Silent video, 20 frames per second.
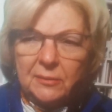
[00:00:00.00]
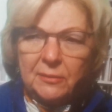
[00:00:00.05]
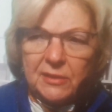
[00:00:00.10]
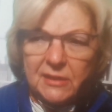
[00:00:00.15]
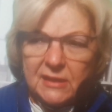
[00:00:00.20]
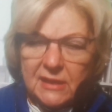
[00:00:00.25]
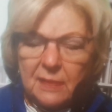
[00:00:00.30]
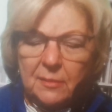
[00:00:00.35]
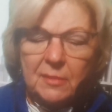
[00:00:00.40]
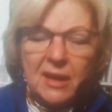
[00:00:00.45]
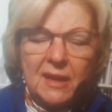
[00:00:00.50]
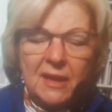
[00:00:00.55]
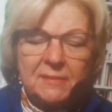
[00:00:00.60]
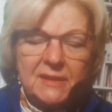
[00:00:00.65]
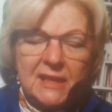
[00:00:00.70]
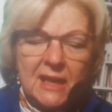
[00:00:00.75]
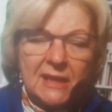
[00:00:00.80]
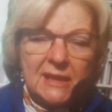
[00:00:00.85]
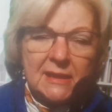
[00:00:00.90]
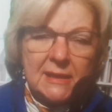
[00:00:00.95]
were some
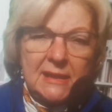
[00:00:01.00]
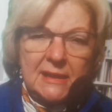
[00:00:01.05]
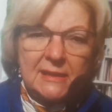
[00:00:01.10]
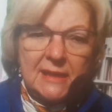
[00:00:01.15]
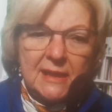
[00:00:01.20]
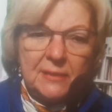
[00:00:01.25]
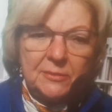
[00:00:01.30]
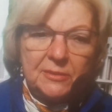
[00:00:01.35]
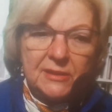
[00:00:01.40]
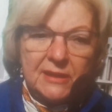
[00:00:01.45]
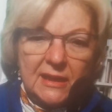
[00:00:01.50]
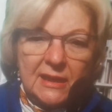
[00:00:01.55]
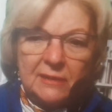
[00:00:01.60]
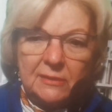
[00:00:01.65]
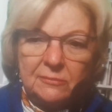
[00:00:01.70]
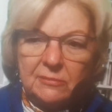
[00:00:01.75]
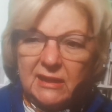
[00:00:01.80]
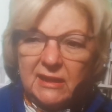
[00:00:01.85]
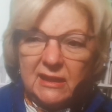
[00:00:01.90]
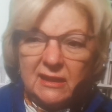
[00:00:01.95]
autopsies that were
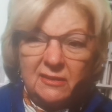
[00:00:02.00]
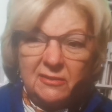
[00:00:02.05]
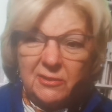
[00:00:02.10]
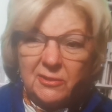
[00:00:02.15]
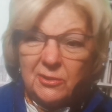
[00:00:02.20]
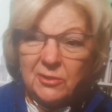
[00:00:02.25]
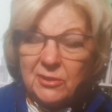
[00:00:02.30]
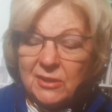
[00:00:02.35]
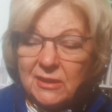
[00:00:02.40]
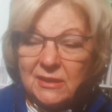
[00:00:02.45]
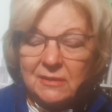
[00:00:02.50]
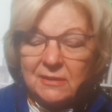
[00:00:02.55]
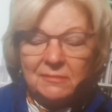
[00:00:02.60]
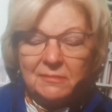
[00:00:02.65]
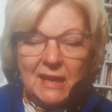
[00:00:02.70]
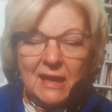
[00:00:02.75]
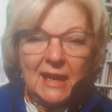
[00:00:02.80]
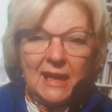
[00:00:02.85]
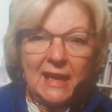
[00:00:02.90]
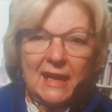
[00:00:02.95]
done within the first
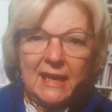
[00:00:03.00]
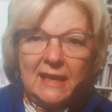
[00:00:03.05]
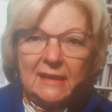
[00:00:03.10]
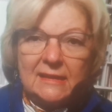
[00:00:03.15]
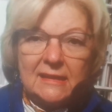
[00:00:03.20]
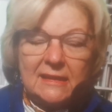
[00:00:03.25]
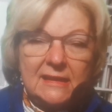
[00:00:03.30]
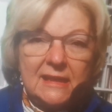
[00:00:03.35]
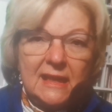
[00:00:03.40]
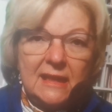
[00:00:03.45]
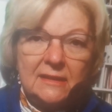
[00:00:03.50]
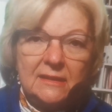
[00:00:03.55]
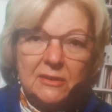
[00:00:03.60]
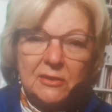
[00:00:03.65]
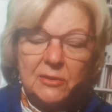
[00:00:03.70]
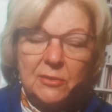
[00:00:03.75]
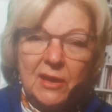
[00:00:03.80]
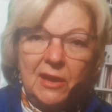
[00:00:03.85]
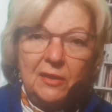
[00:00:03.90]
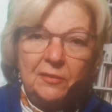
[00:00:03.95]
8 to 10 to
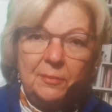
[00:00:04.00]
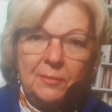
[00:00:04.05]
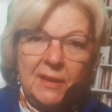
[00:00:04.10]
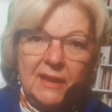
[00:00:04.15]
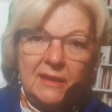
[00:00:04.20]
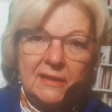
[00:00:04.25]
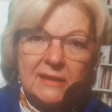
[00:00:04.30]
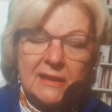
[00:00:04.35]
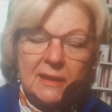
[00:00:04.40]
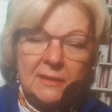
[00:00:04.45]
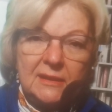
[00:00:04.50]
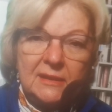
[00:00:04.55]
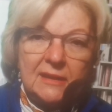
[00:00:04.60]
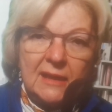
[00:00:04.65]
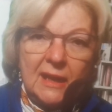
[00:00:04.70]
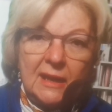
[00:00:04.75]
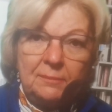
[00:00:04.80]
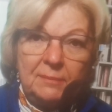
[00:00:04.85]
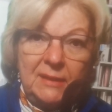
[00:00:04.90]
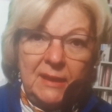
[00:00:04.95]
12 months
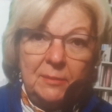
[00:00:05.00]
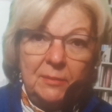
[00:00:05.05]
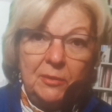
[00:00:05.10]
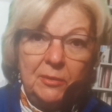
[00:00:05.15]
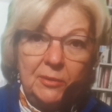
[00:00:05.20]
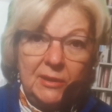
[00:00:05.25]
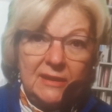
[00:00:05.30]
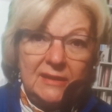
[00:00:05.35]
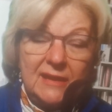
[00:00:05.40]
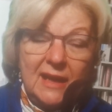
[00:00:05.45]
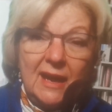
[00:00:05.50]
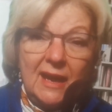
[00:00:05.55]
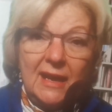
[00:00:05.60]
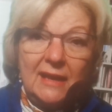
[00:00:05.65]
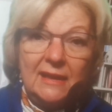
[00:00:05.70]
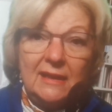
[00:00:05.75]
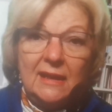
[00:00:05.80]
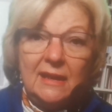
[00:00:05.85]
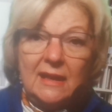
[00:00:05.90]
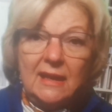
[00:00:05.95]
on people who had
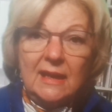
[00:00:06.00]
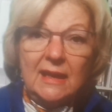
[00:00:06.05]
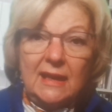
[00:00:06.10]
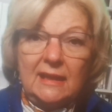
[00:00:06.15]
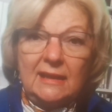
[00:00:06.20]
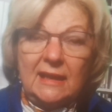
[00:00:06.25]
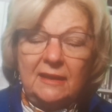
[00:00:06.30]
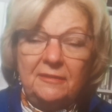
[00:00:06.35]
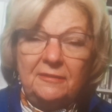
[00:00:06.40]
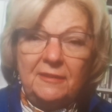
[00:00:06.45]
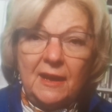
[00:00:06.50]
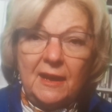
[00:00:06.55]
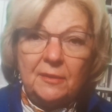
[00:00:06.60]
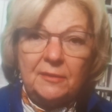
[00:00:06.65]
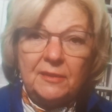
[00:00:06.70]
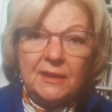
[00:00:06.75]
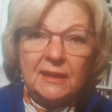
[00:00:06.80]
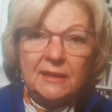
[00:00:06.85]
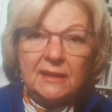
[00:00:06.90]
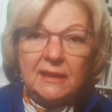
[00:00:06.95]
died, and they
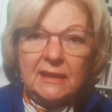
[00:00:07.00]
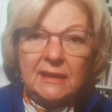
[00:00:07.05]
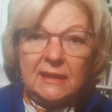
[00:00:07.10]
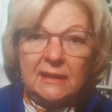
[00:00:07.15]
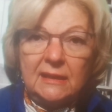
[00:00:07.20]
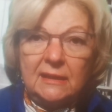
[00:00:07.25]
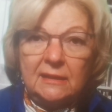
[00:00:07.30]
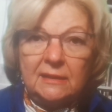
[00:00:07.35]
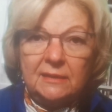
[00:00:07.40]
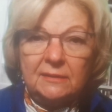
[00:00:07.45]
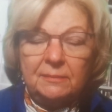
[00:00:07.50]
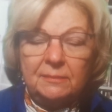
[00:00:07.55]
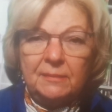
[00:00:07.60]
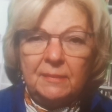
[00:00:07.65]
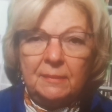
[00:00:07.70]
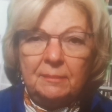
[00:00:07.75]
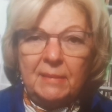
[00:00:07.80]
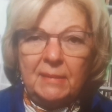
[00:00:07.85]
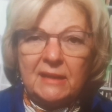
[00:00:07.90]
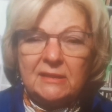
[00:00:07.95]
found that the
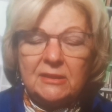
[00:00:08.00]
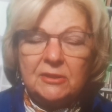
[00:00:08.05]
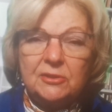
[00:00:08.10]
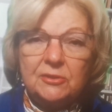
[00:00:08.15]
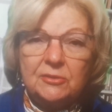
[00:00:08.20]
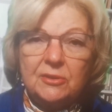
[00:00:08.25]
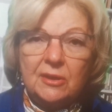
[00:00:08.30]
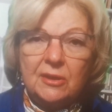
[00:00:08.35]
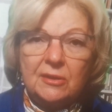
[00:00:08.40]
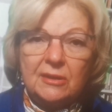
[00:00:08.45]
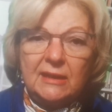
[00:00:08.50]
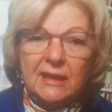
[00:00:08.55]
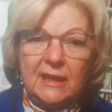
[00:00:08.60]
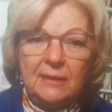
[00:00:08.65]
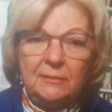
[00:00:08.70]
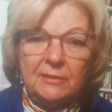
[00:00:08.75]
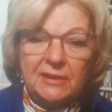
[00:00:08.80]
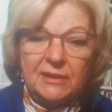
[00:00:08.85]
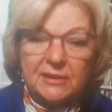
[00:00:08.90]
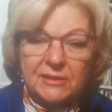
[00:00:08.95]
messenger
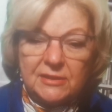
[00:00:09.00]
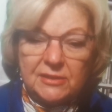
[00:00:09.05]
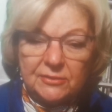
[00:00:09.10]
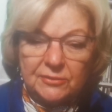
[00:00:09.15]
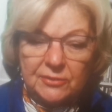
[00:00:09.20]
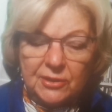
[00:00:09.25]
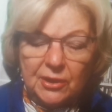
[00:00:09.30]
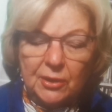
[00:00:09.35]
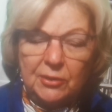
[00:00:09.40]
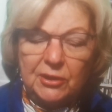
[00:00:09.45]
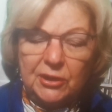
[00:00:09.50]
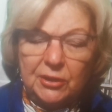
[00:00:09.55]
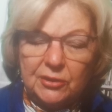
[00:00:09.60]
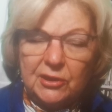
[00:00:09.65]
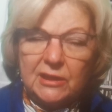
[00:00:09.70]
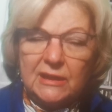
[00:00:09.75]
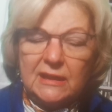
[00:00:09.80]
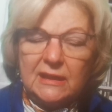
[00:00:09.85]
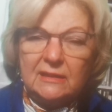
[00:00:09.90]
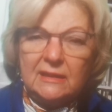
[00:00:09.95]
RNA with the
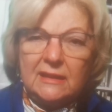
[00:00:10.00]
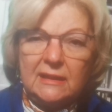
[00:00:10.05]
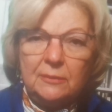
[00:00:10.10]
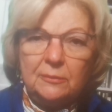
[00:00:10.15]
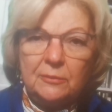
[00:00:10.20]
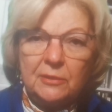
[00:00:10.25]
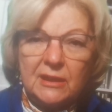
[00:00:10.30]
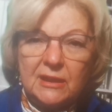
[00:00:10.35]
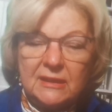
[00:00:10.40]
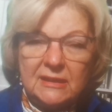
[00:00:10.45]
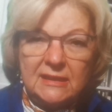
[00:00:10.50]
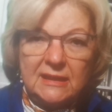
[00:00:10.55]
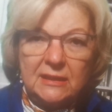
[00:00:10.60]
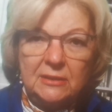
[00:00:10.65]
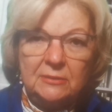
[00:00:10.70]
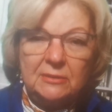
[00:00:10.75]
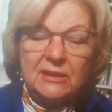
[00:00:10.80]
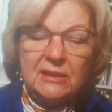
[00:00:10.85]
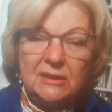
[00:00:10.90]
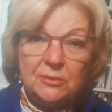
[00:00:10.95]
pseudouridil in it were
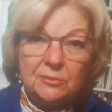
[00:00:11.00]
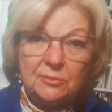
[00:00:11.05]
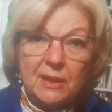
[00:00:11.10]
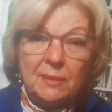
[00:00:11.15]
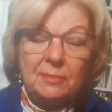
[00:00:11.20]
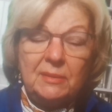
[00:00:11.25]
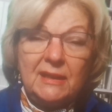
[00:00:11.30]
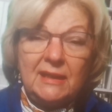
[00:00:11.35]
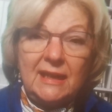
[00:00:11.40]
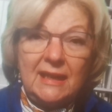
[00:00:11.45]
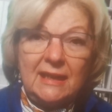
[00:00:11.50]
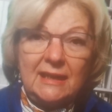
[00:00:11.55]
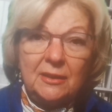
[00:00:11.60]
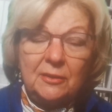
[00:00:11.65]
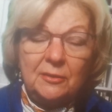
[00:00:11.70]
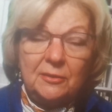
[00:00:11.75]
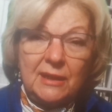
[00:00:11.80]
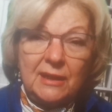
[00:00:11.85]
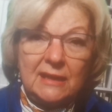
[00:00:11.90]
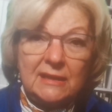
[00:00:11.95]
continuing to replicate
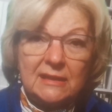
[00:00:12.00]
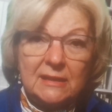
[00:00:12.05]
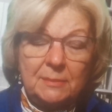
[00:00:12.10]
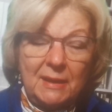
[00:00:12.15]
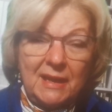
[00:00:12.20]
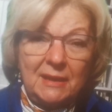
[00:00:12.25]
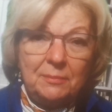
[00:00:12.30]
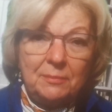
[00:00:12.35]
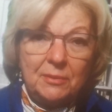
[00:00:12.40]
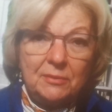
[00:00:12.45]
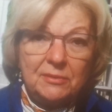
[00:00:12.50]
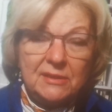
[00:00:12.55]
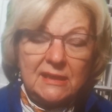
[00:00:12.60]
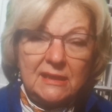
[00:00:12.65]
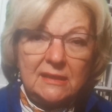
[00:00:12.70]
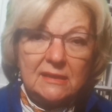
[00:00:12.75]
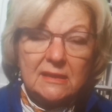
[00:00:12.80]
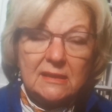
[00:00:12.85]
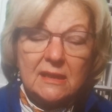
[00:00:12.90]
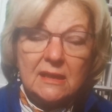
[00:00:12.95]
and create spike
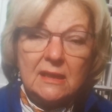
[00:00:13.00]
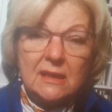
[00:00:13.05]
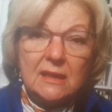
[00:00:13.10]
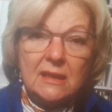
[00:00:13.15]
proteins.